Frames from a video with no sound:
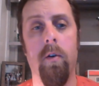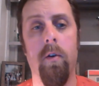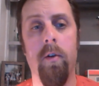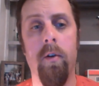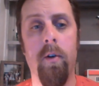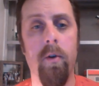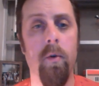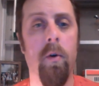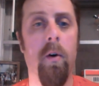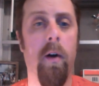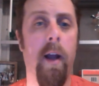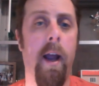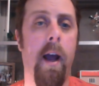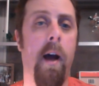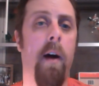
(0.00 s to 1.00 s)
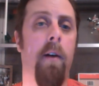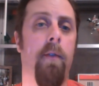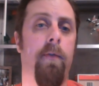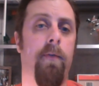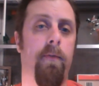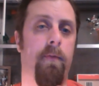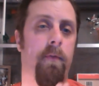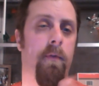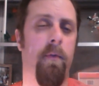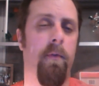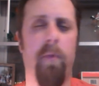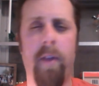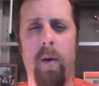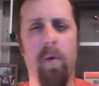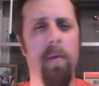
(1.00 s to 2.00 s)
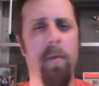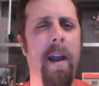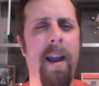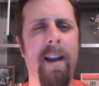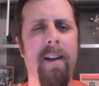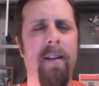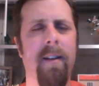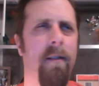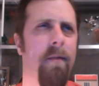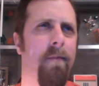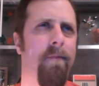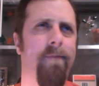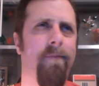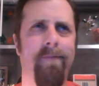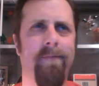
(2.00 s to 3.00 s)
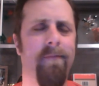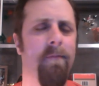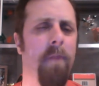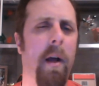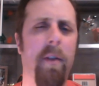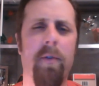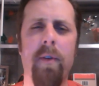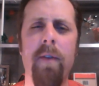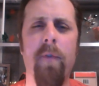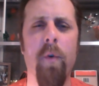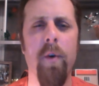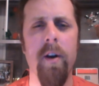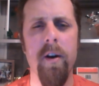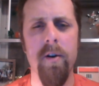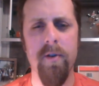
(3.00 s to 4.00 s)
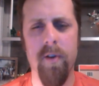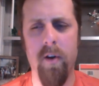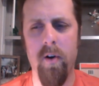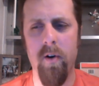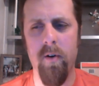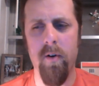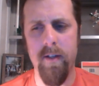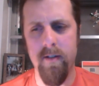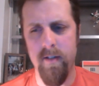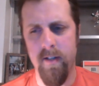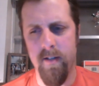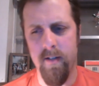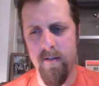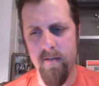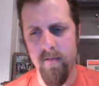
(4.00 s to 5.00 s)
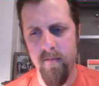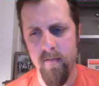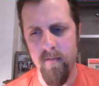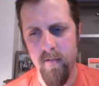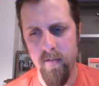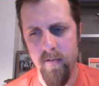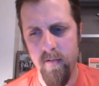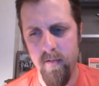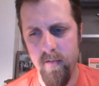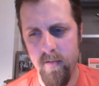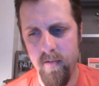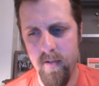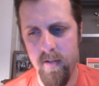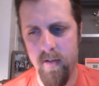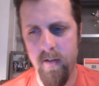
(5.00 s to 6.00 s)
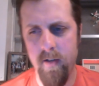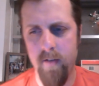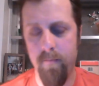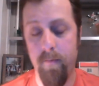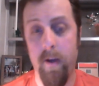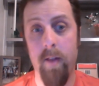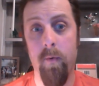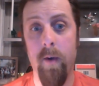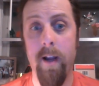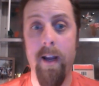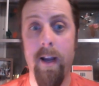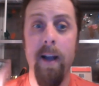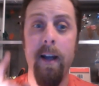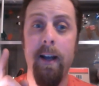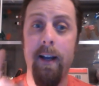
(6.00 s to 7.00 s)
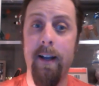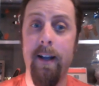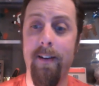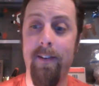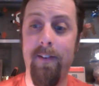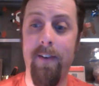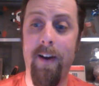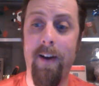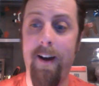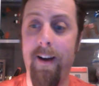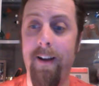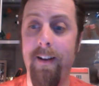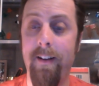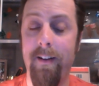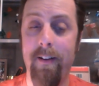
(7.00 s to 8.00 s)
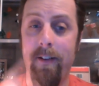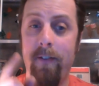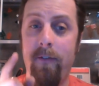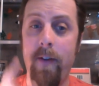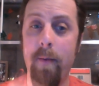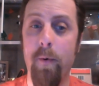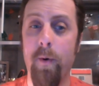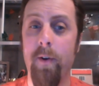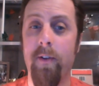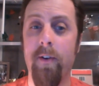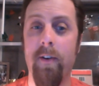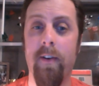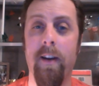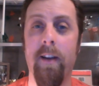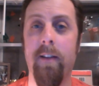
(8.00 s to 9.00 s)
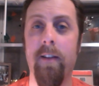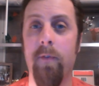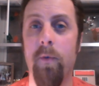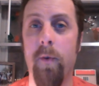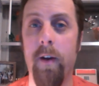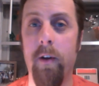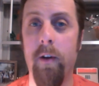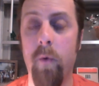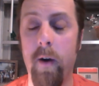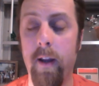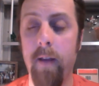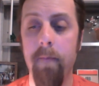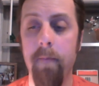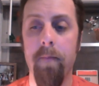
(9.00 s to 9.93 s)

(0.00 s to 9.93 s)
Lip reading: You'll have, they were made about 3-4 years ago. It's by the way, it is February 13th, 2020.